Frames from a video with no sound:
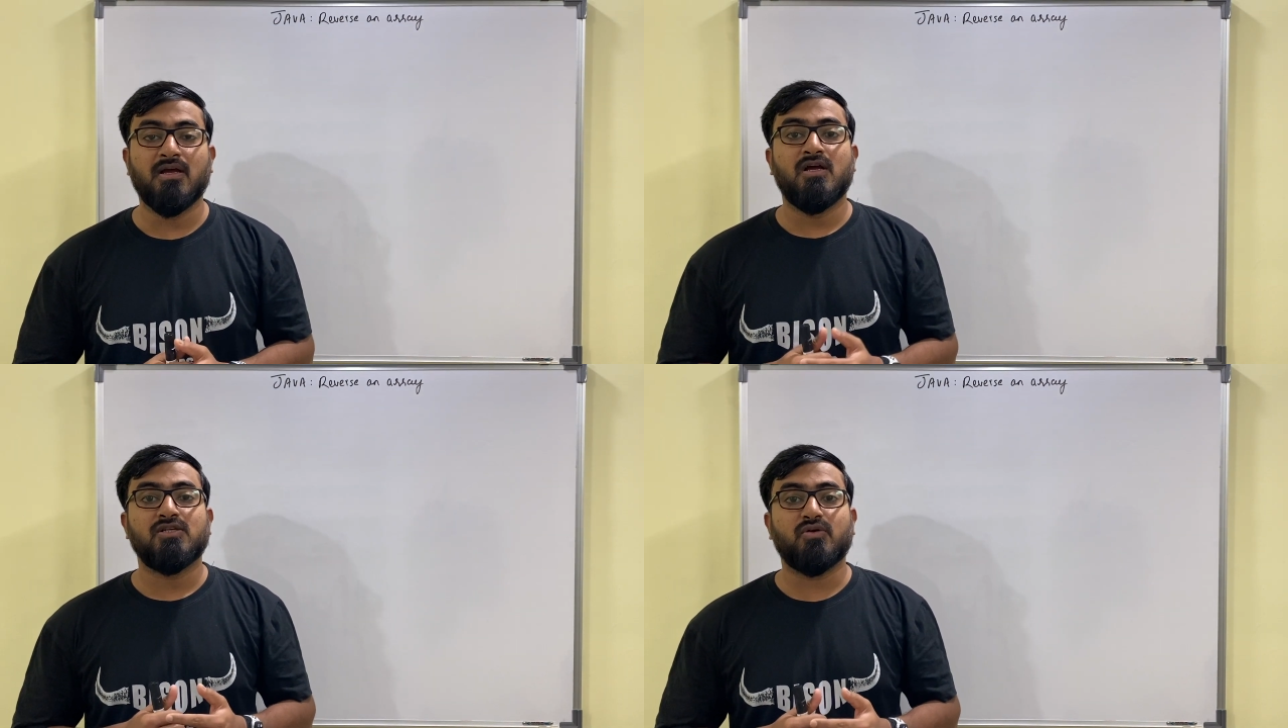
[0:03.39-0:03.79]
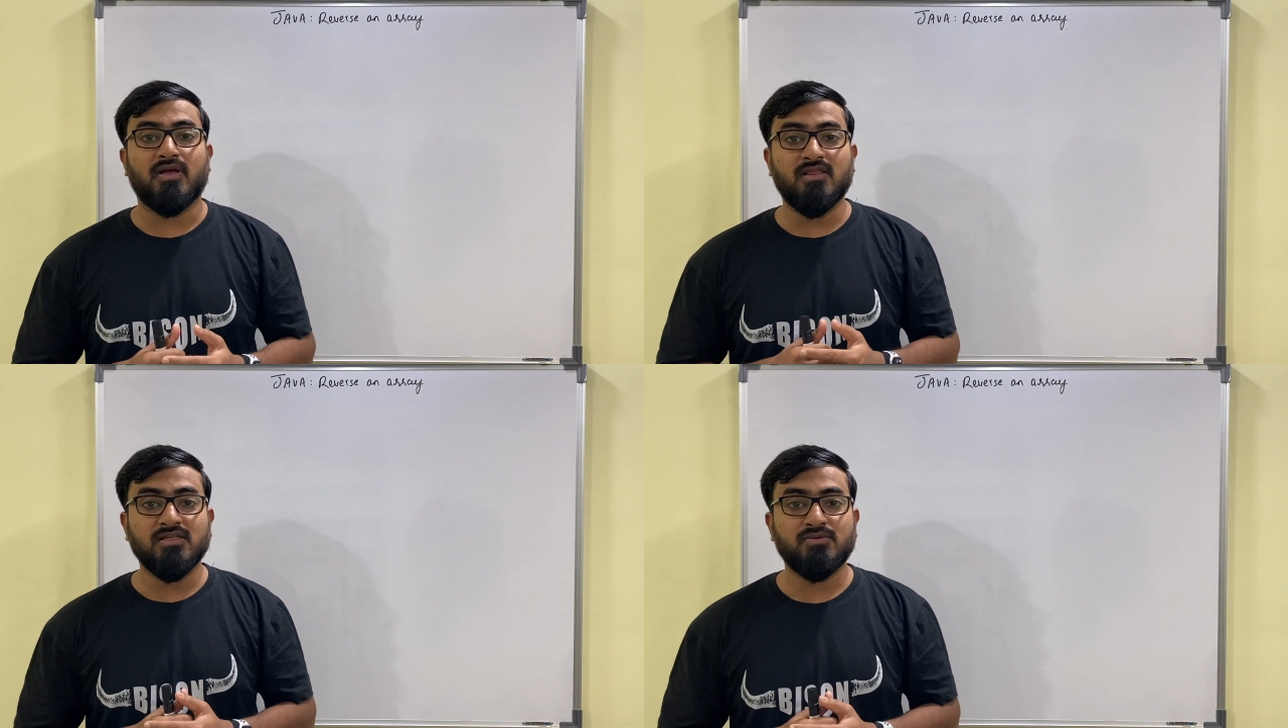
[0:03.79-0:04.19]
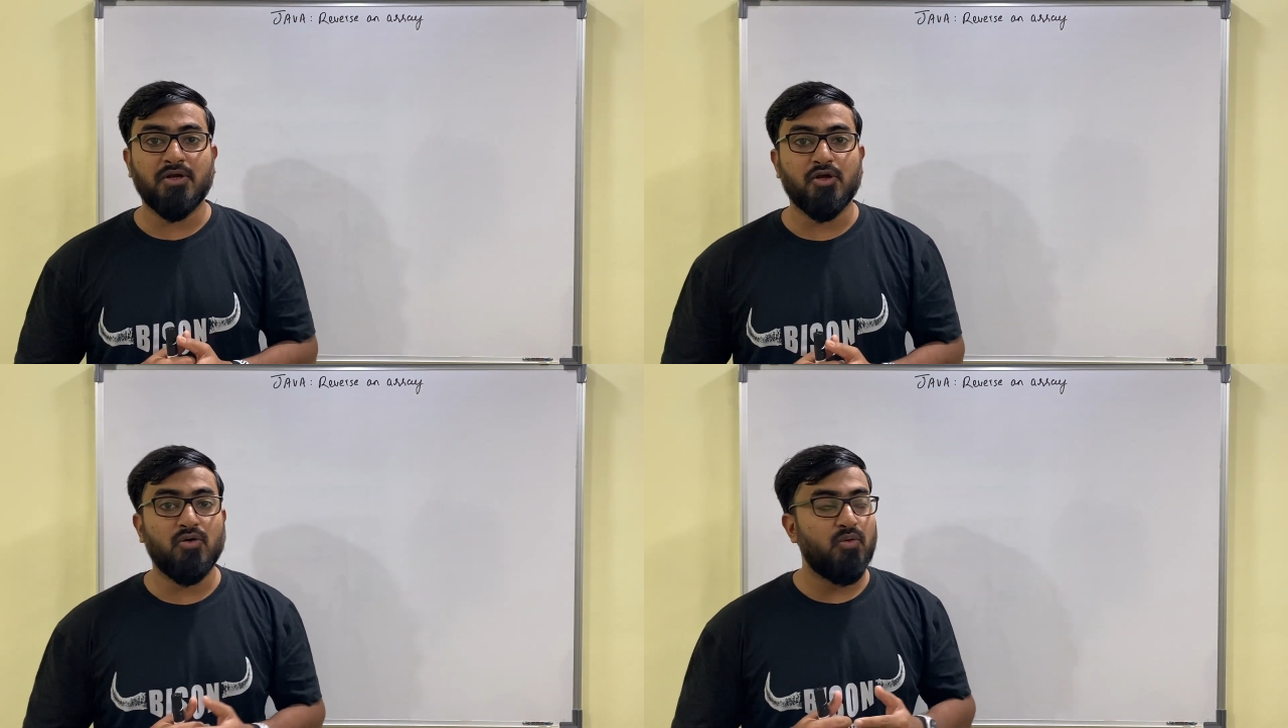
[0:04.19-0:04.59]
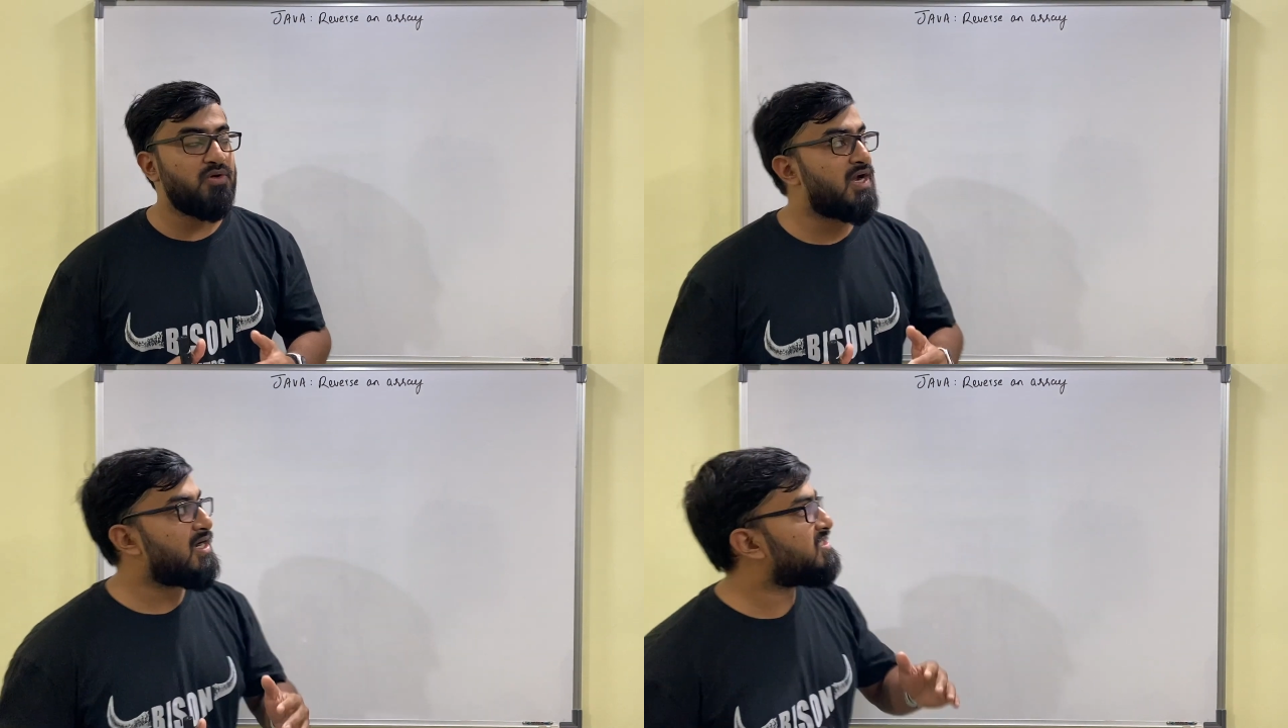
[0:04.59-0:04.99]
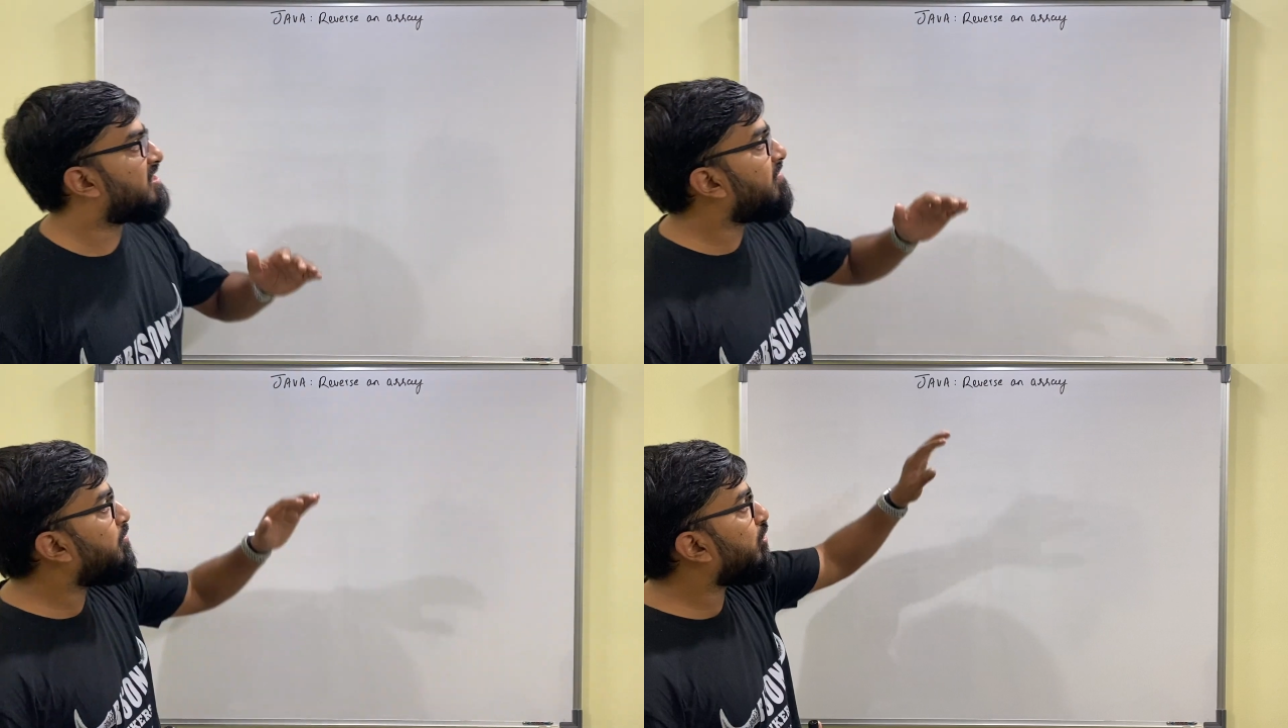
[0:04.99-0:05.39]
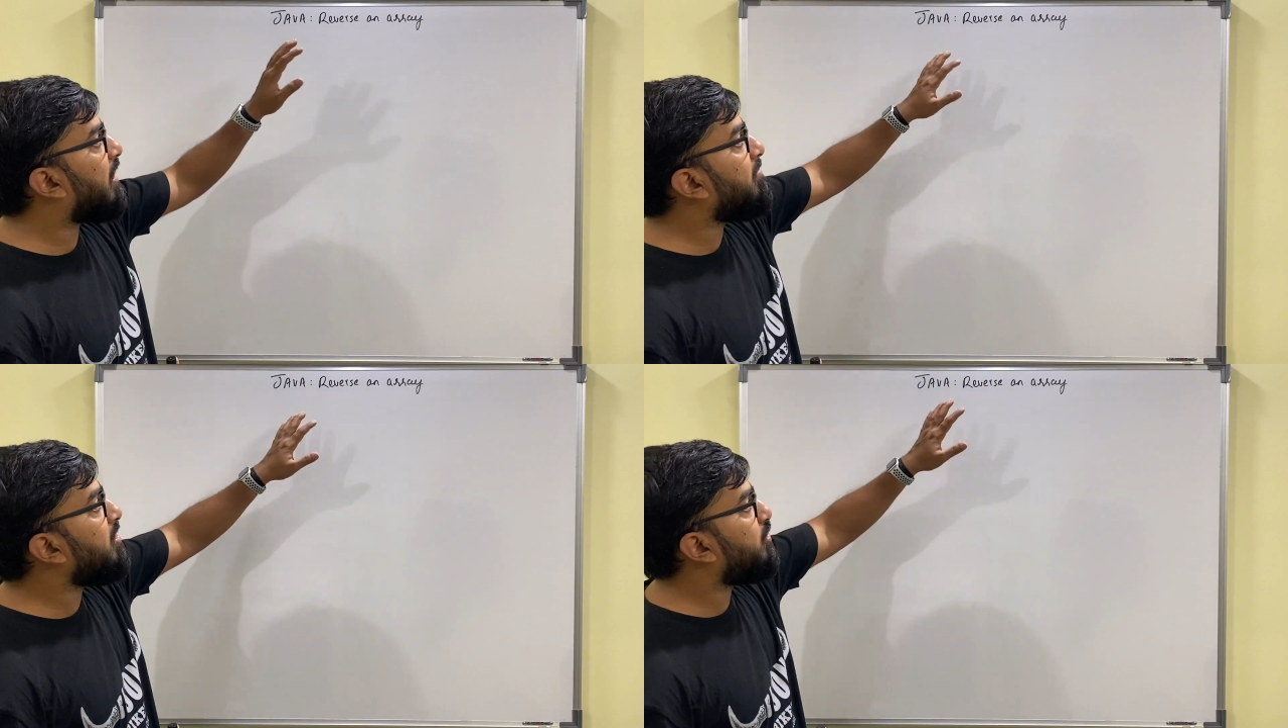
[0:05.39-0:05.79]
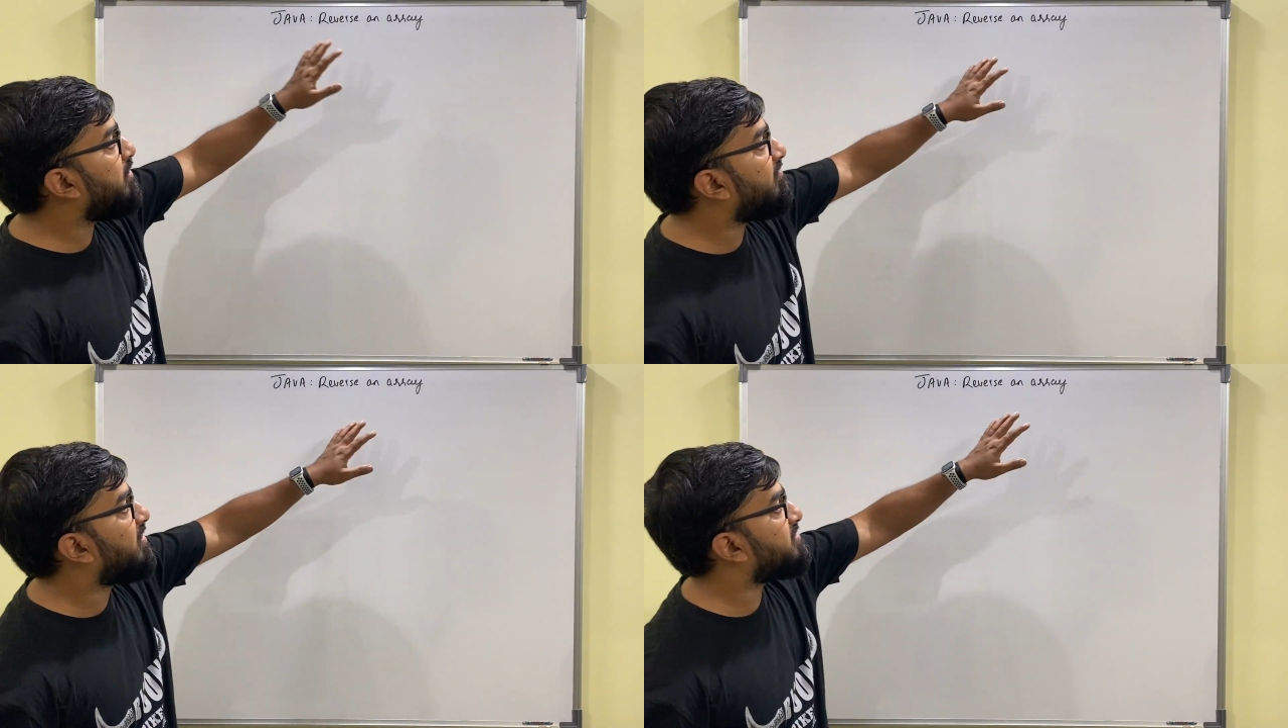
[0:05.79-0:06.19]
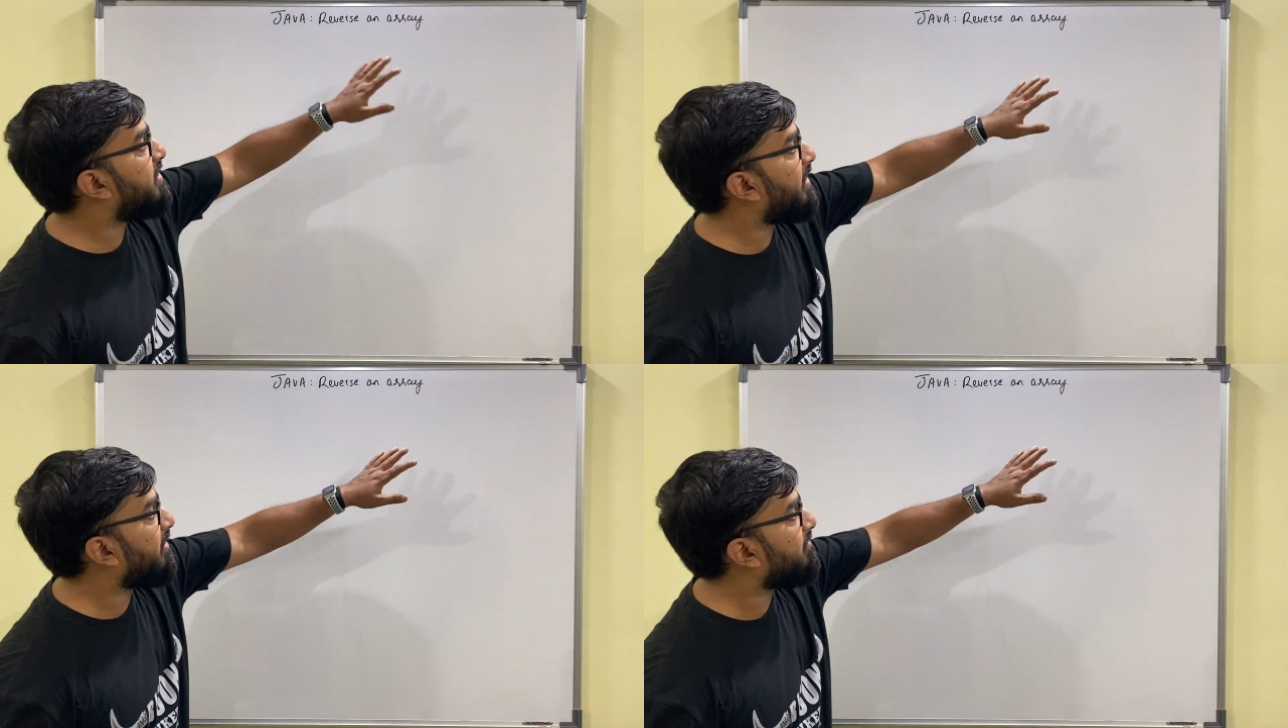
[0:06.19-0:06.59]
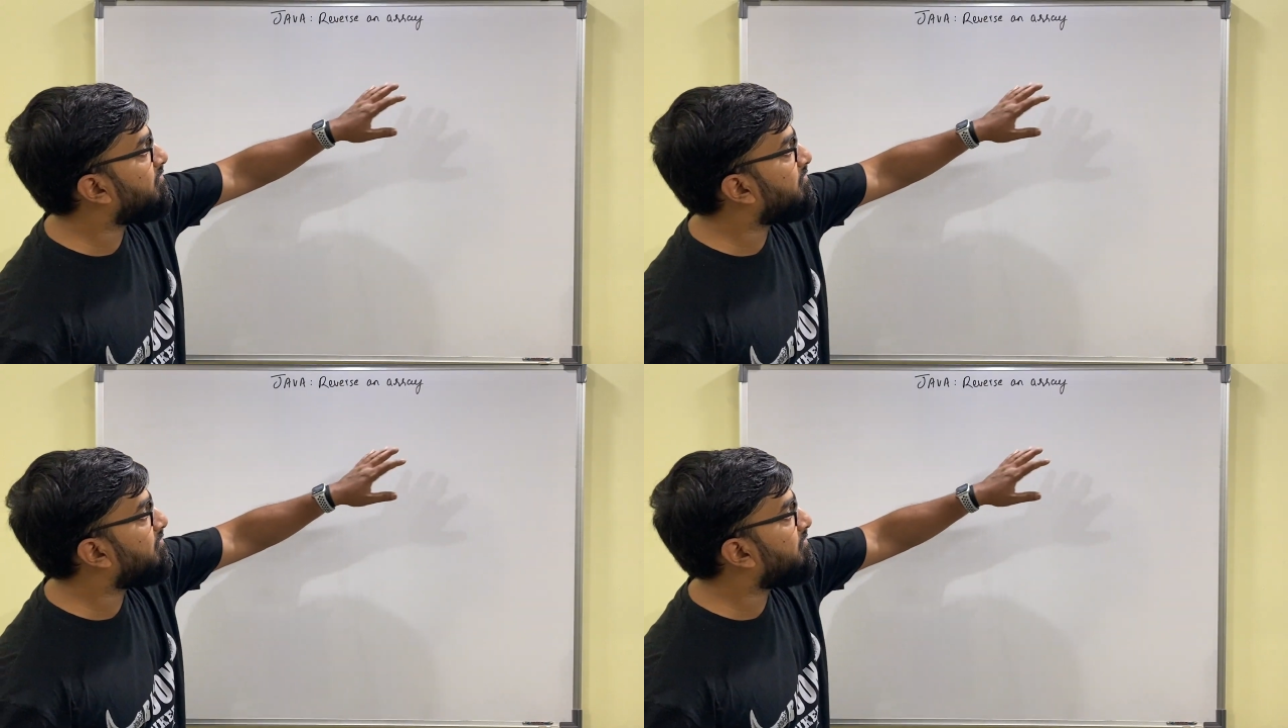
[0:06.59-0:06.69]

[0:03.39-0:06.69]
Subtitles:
So in this video, we write a Java program to reverse an array.